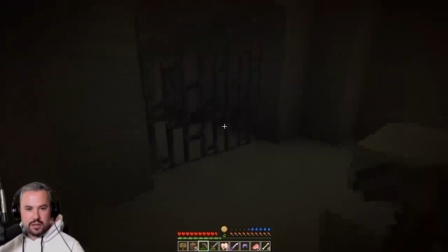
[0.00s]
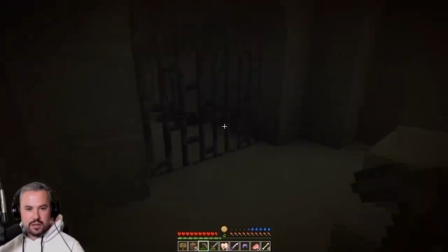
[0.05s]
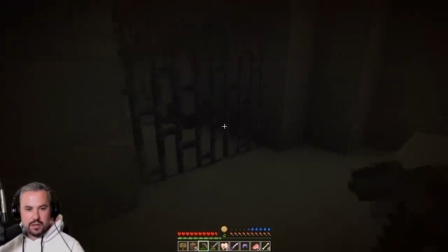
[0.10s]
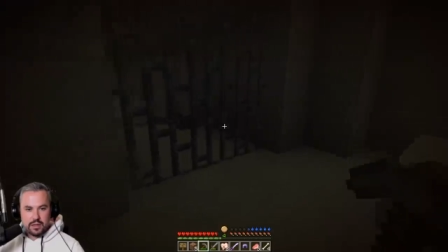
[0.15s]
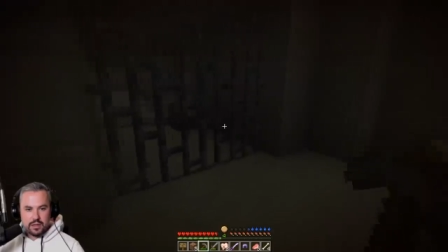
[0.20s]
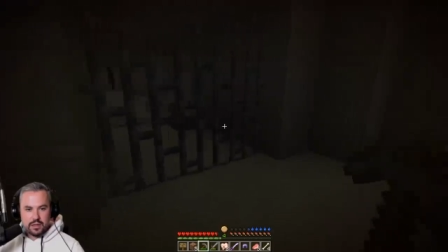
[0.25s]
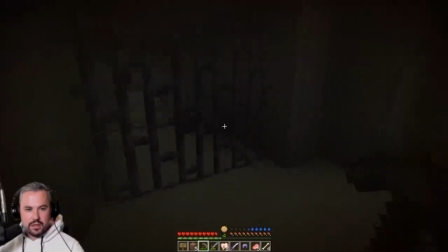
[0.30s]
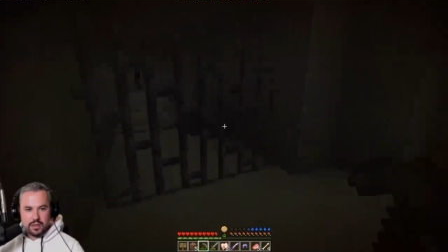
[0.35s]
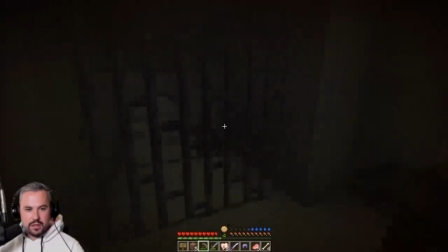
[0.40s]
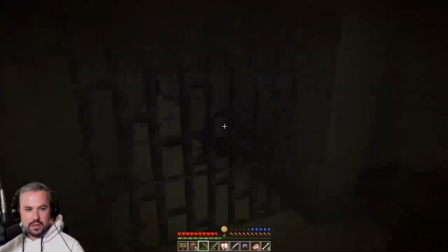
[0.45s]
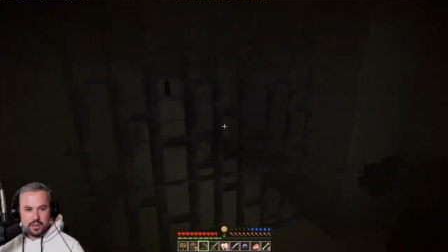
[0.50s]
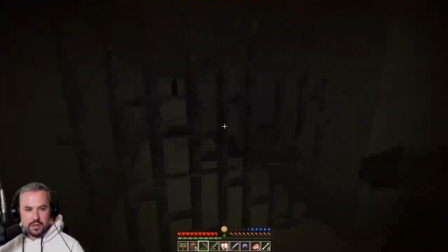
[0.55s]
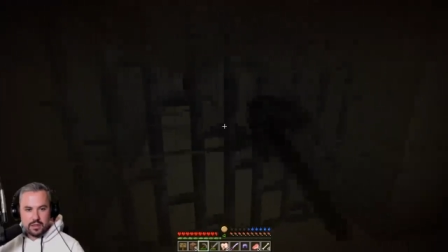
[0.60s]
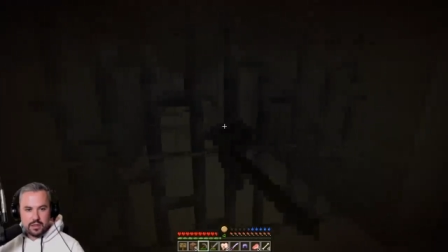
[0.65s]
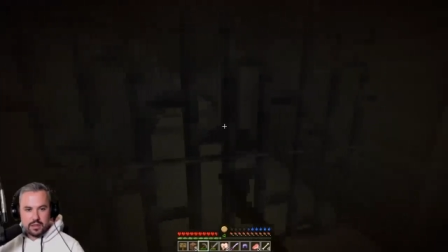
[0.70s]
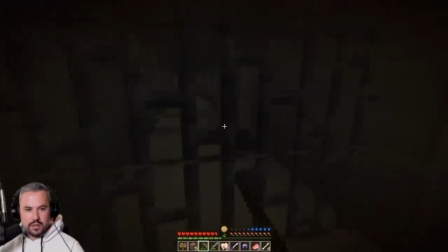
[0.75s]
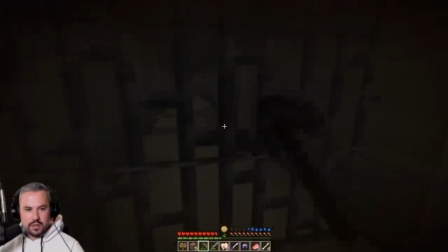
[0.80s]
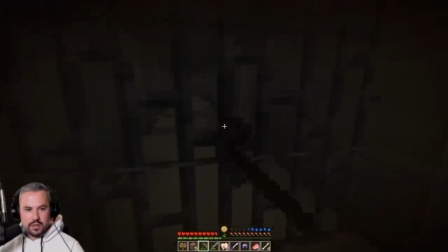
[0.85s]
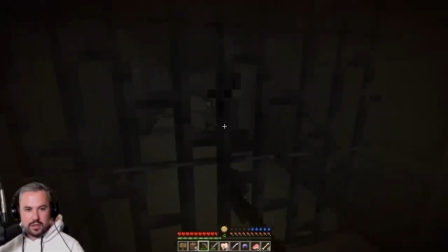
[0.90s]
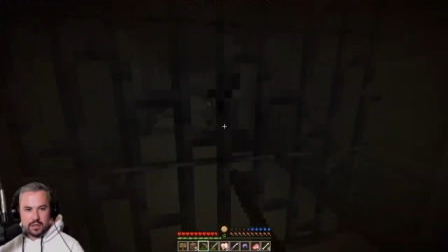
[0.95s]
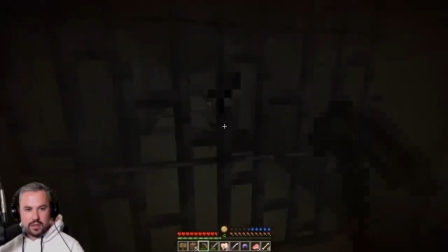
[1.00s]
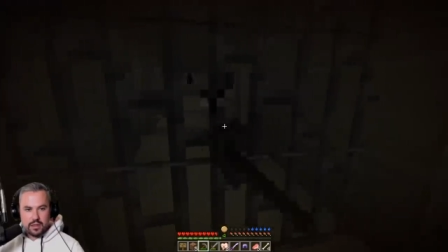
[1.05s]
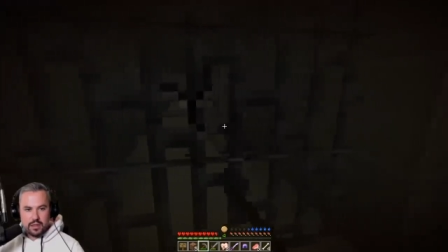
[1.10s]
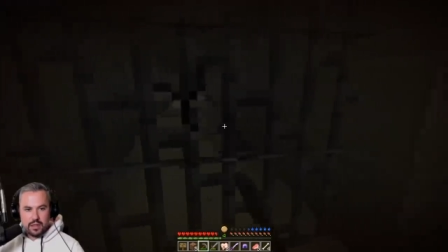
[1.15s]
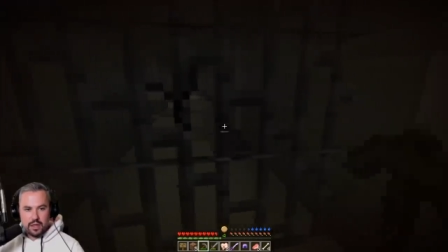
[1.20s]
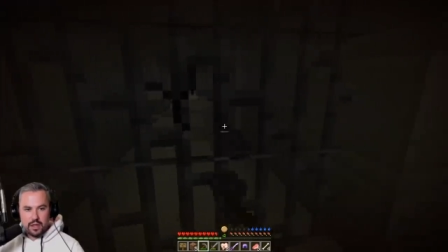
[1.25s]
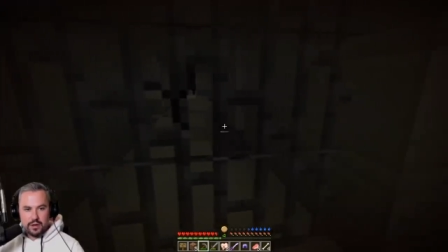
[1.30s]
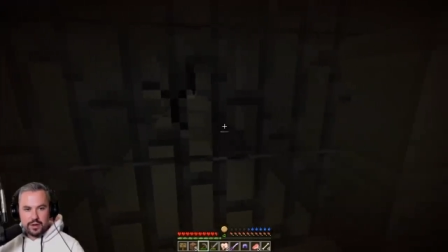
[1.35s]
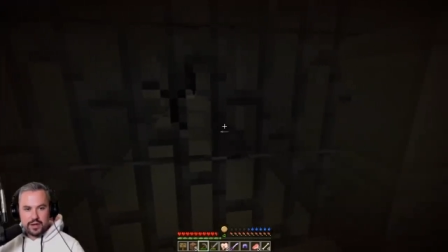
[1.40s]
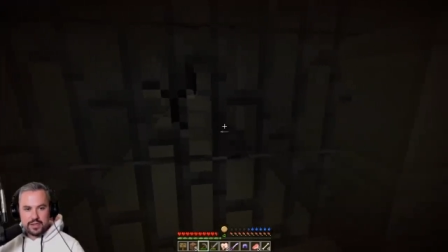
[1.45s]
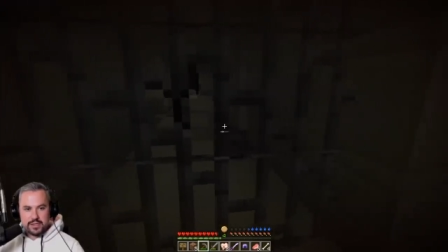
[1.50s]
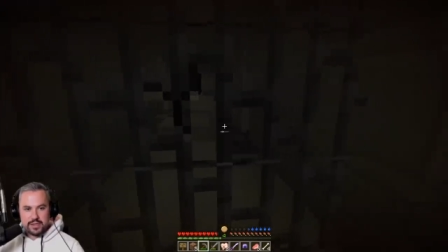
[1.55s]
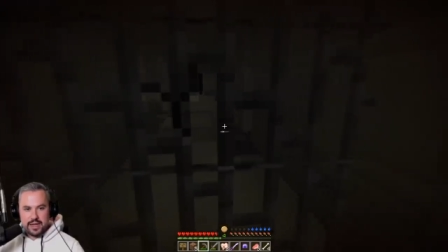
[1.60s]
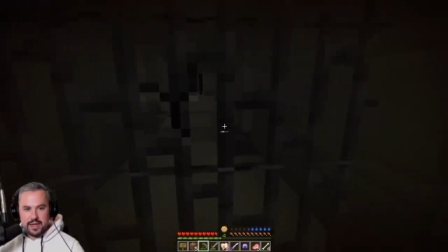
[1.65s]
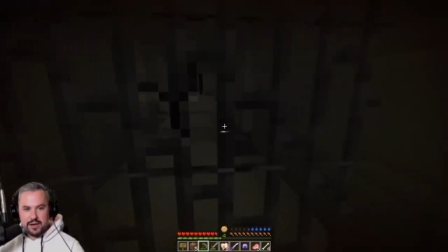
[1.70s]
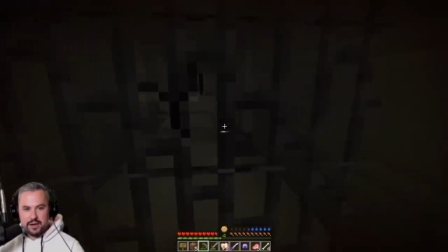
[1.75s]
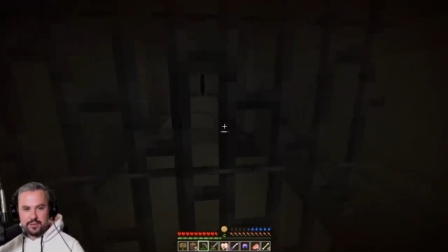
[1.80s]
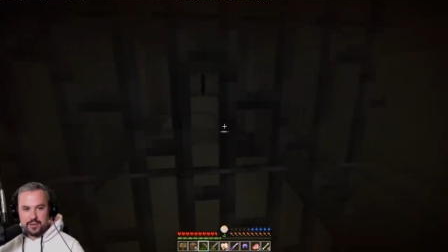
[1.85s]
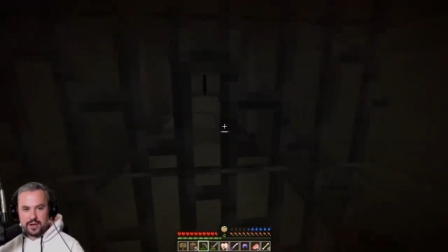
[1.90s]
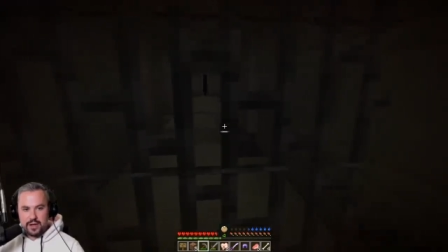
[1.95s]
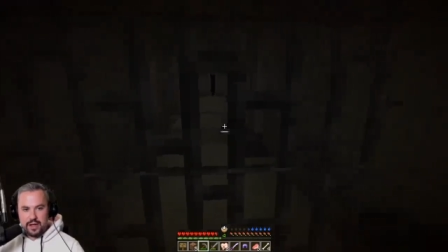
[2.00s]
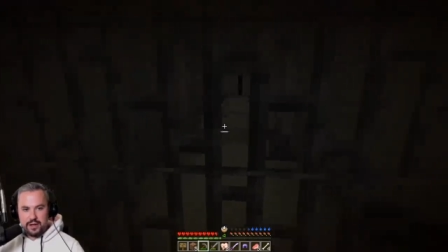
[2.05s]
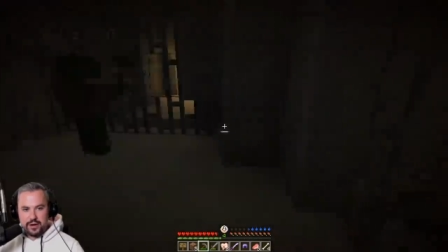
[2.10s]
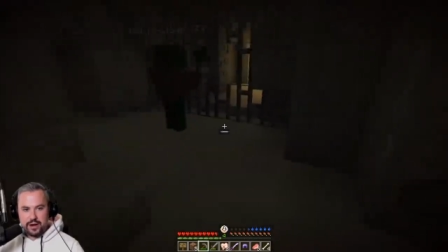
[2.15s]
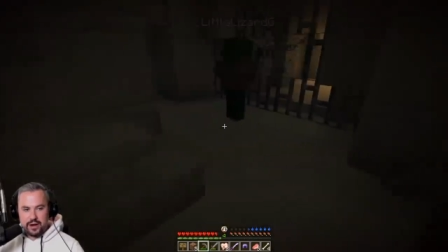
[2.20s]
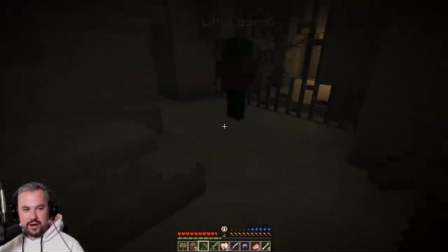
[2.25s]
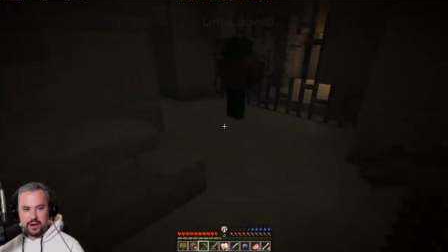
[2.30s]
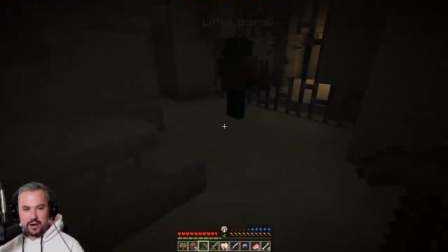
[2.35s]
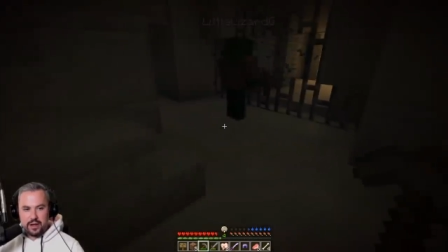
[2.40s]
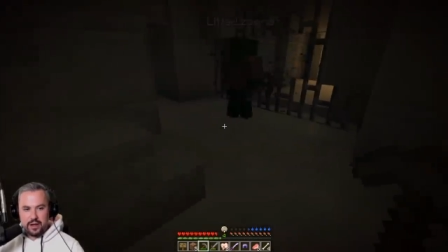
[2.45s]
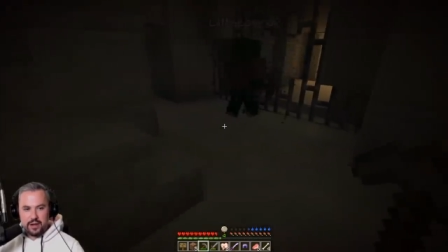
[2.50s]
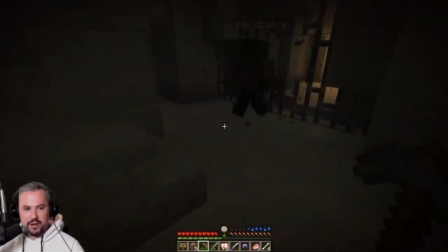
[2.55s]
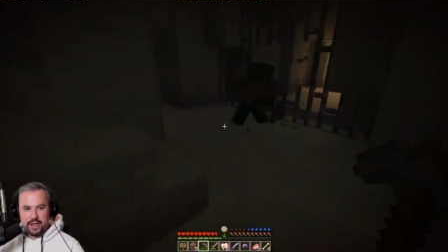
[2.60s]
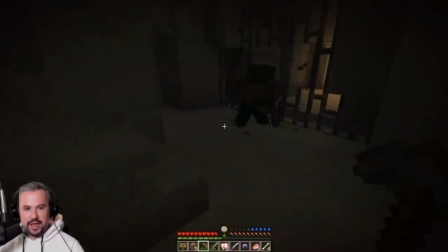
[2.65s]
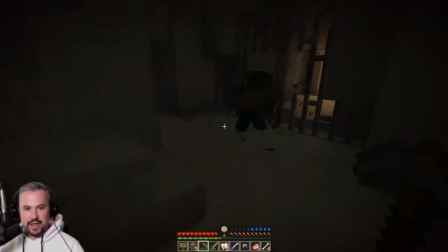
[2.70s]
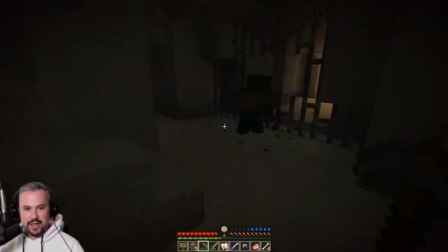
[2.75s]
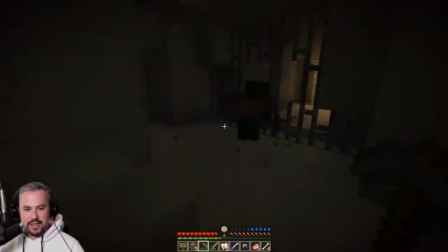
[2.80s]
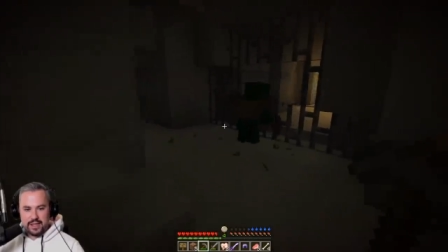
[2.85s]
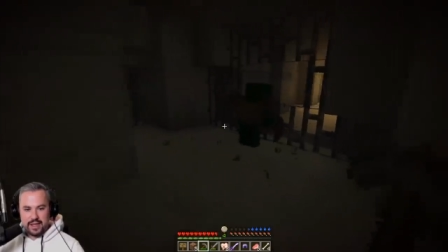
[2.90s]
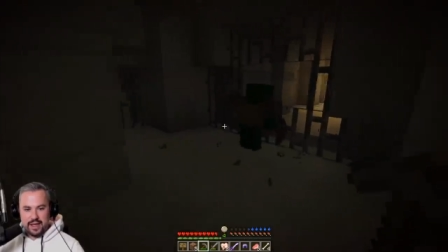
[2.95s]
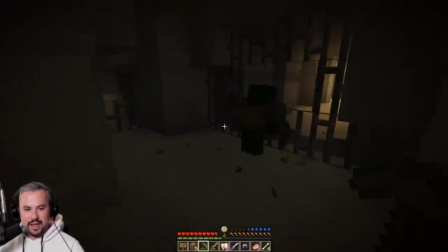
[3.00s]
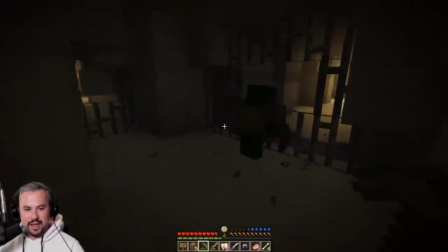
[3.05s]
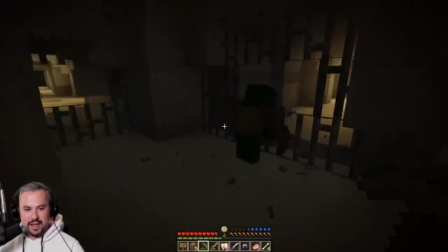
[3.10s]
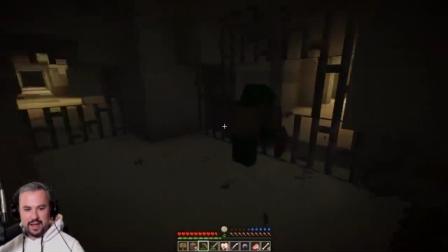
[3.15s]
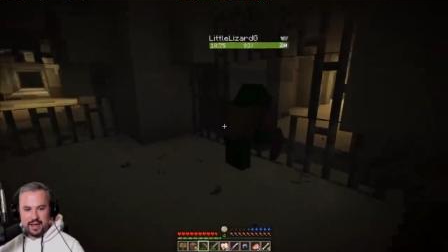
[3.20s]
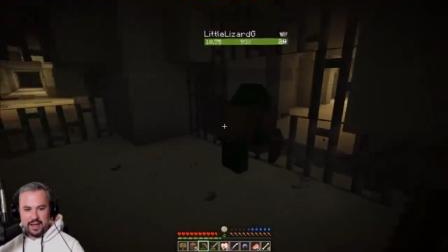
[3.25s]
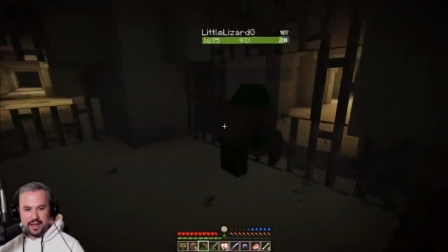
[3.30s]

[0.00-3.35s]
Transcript: Okay, maybe we shouldn't open these. Oh, yet. there's an Enderman down there. Okay. Uh.